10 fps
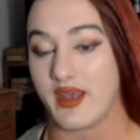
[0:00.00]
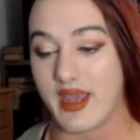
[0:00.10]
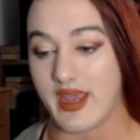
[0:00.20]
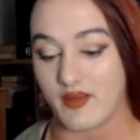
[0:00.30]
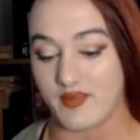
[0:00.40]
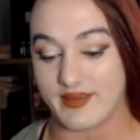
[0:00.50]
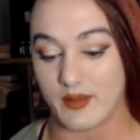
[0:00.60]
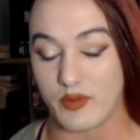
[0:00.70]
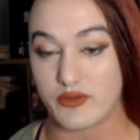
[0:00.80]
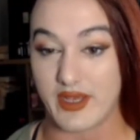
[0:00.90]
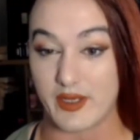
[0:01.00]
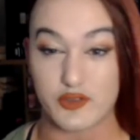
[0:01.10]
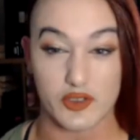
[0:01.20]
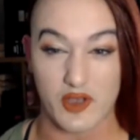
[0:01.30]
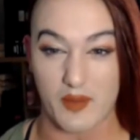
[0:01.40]
Obviously, we kind of
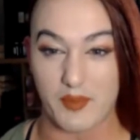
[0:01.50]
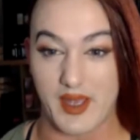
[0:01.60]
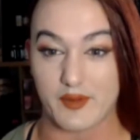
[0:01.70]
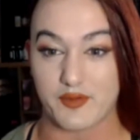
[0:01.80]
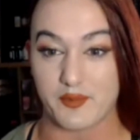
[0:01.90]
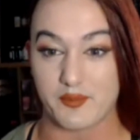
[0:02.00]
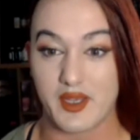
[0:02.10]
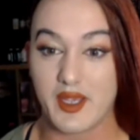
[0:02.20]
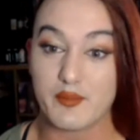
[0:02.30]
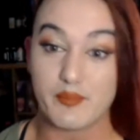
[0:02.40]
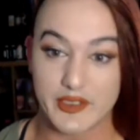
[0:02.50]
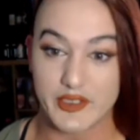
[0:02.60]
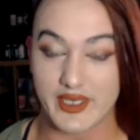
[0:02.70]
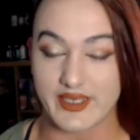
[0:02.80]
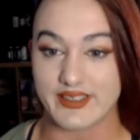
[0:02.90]
just got back from
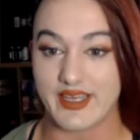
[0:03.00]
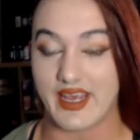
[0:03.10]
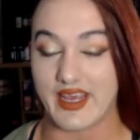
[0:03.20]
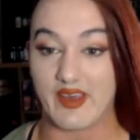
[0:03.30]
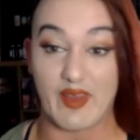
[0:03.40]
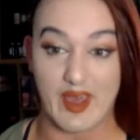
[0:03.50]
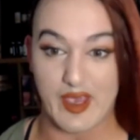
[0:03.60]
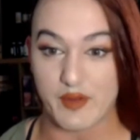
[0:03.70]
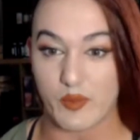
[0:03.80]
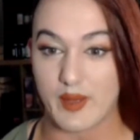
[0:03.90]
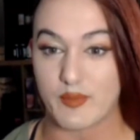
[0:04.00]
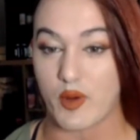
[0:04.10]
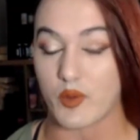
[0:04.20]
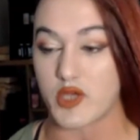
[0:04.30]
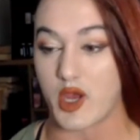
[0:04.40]
Michigan, that heavyweight
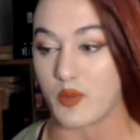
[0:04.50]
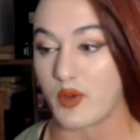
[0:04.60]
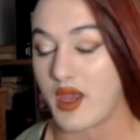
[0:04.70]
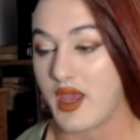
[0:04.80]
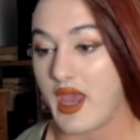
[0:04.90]
pro show.